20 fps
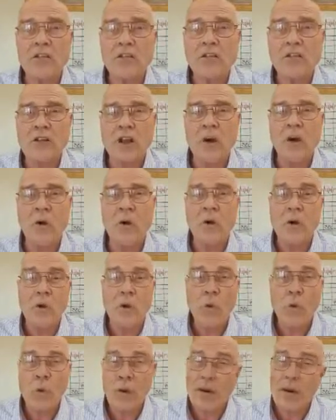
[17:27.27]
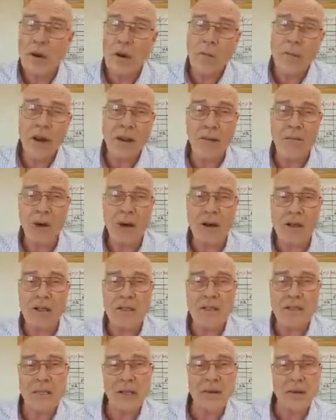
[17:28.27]
to know where are my
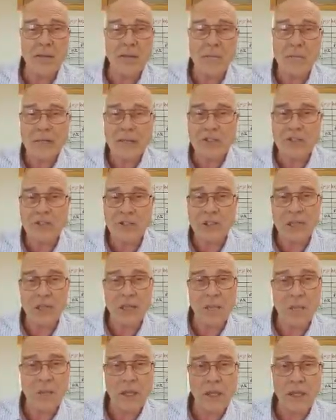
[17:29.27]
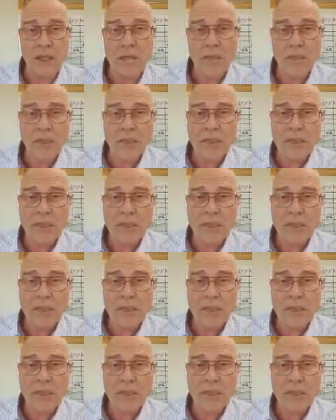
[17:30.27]
markets that are the best GDP.